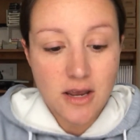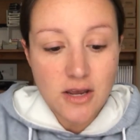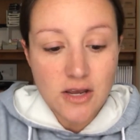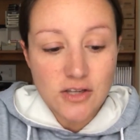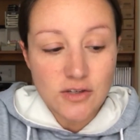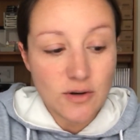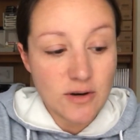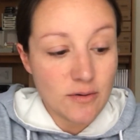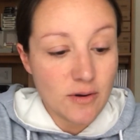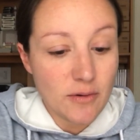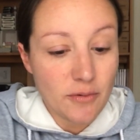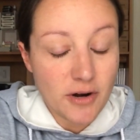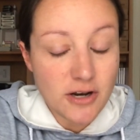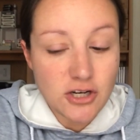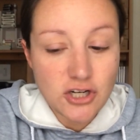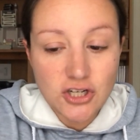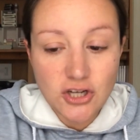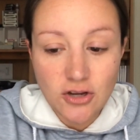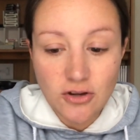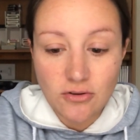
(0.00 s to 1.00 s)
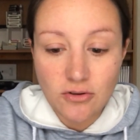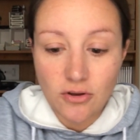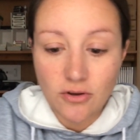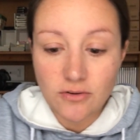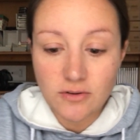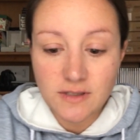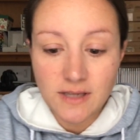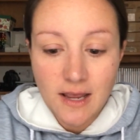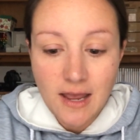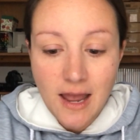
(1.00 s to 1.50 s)
So anyway, I wanted to show you
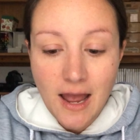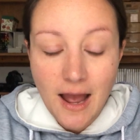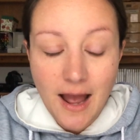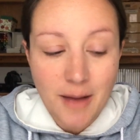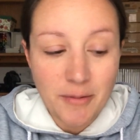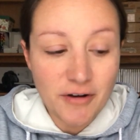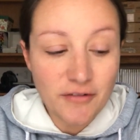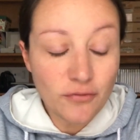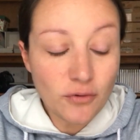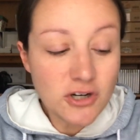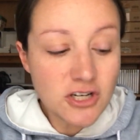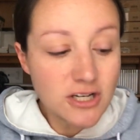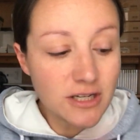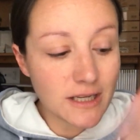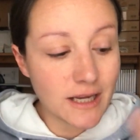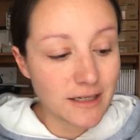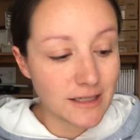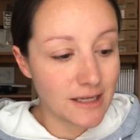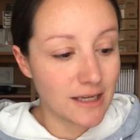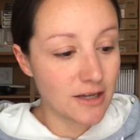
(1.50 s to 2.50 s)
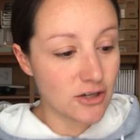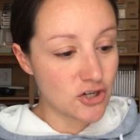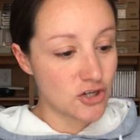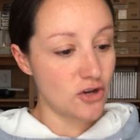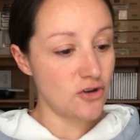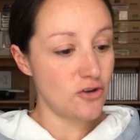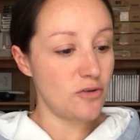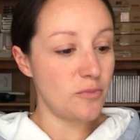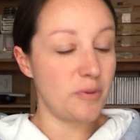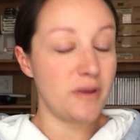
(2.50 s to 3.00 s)
those. Unfortunately, I can't show
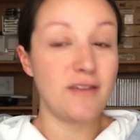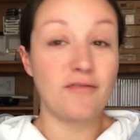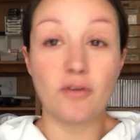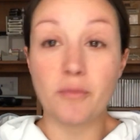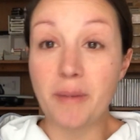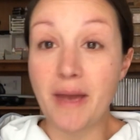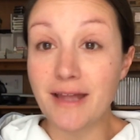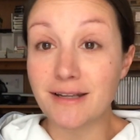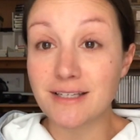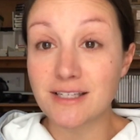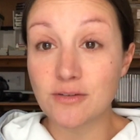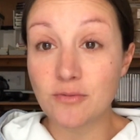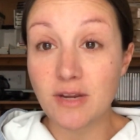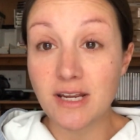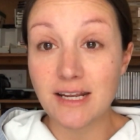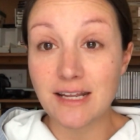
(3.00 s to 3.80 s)
you the Playful Pet Suite,